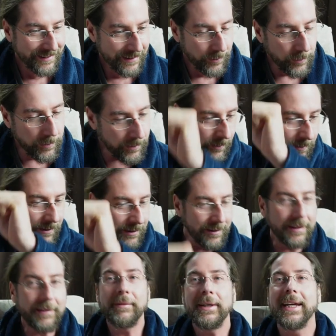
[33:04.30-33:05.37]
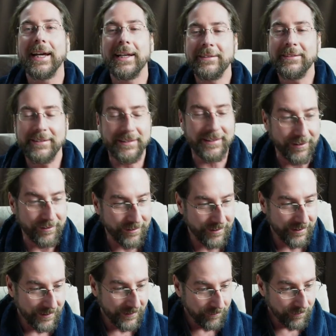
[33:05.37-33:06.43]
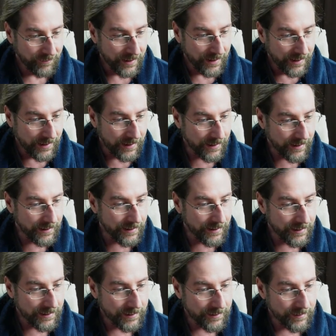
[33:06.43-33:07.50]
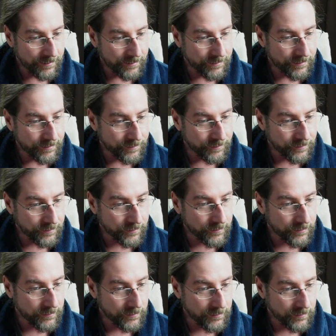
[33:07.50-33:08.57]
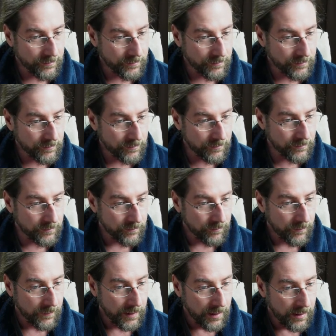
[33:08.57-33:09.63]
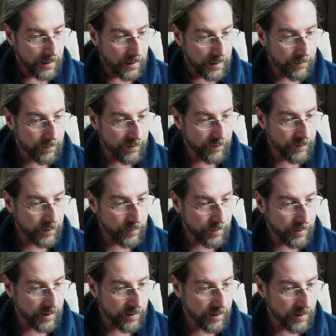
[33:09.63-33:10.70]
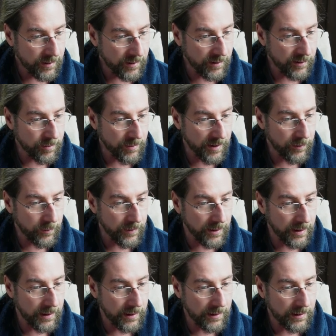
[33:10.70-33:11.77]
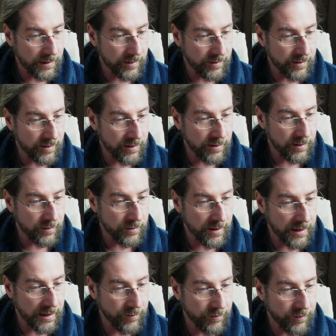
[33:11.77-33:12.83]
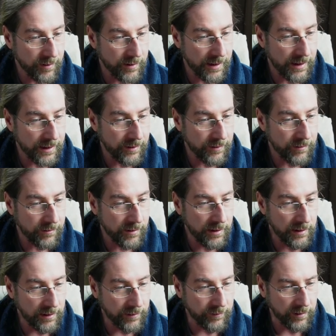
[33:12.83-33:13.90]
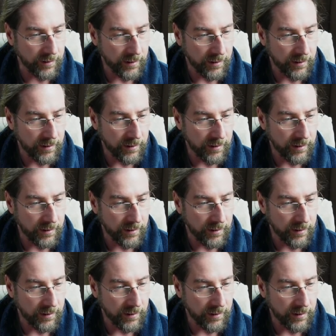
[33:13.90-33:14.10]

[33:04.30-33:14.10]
look at me. I knew stuff. Um, I'm a fellow peasant. Six month waiting list in the UK for an ID3 delivery.